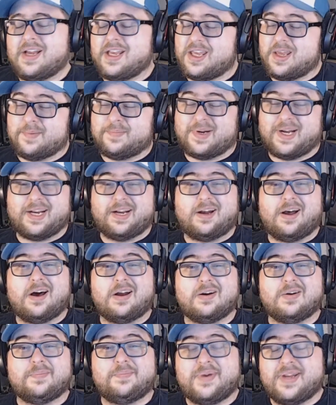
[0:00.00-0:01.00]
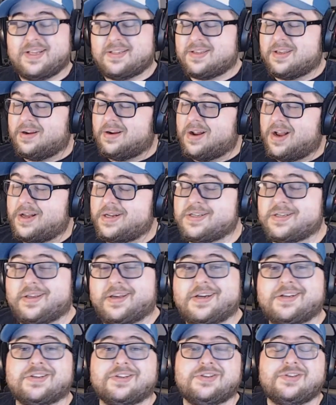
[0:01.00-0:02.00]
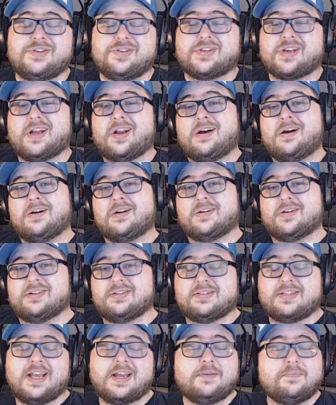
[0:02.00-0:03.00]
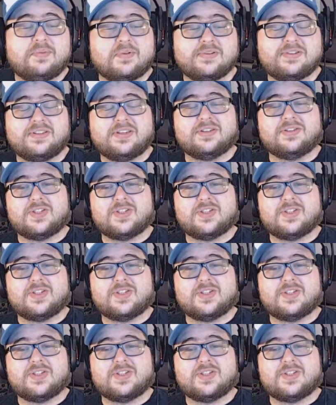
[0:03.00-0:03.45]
You bought 100 bits, congratulations, you just got 110%,